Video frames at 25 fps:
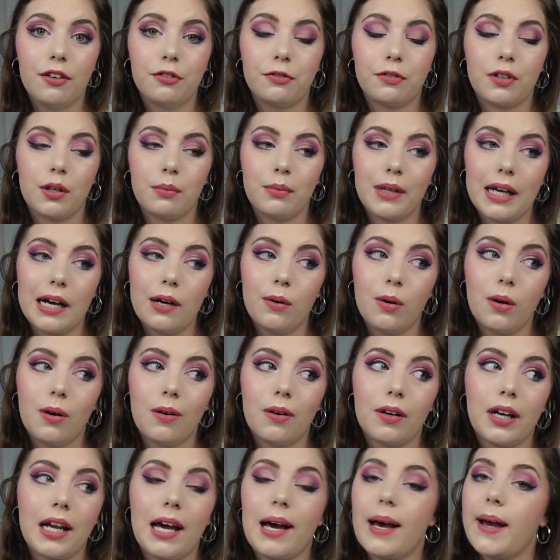From now
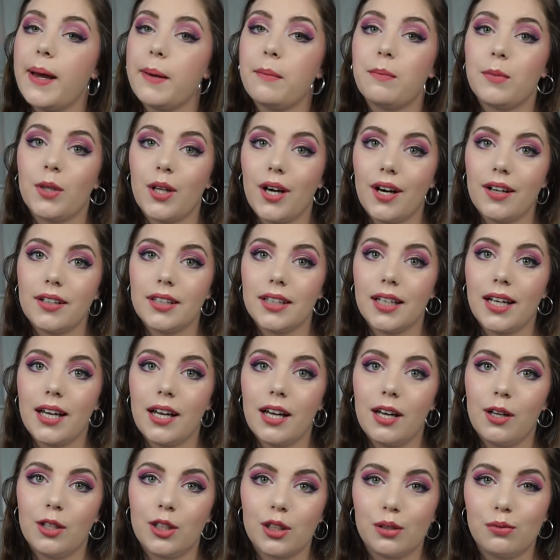on, I'm not
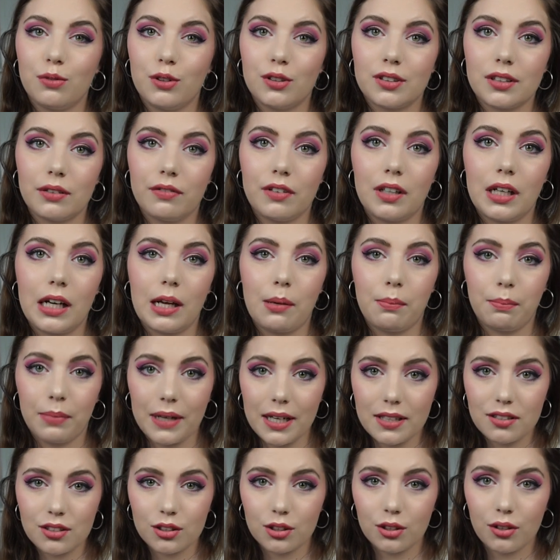a W7
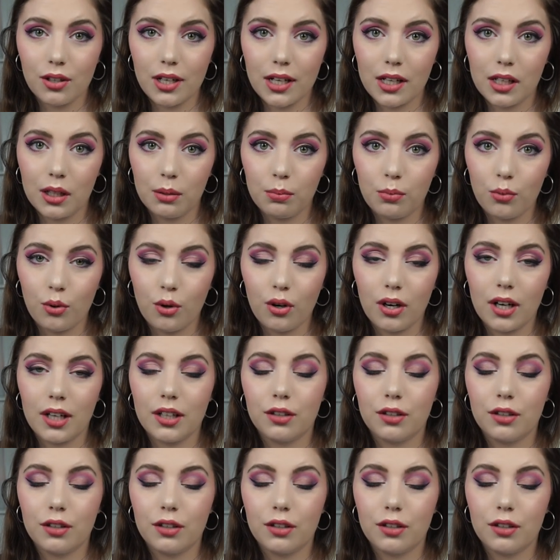ambassador anymore.